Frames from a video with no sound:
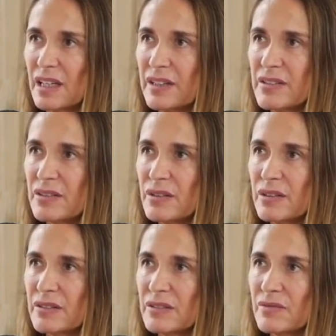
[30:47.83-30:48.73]

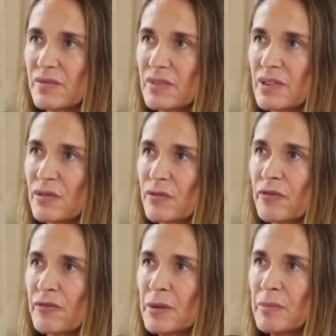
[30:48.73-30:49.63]
And
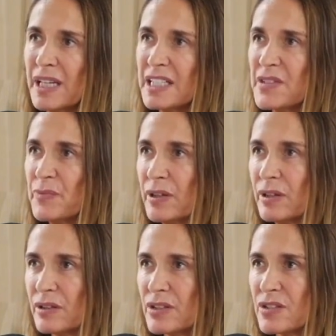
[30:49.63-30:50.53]
in my
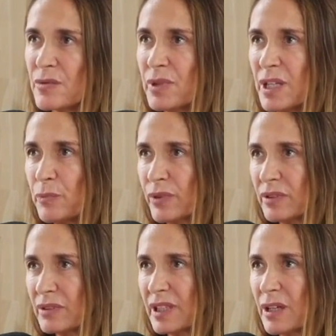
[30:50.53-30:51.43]
experience, the
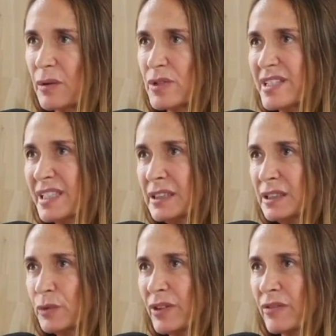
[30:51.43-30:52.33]
people that I was
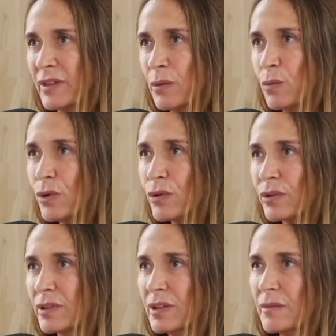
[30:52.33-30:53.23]
dealing with, they
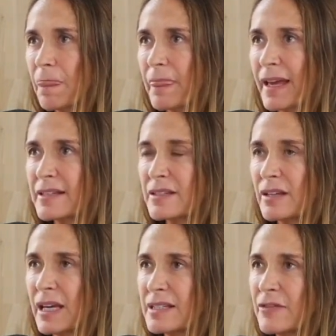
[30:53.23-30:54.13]
were
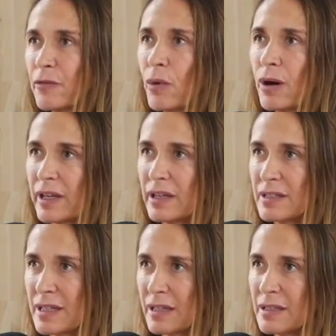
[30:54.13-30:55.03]
as if
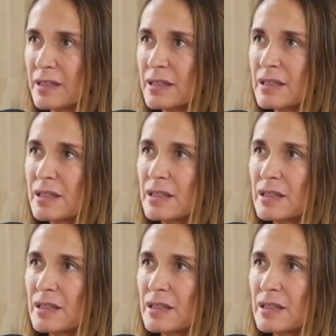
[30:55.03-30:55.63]
walking dead.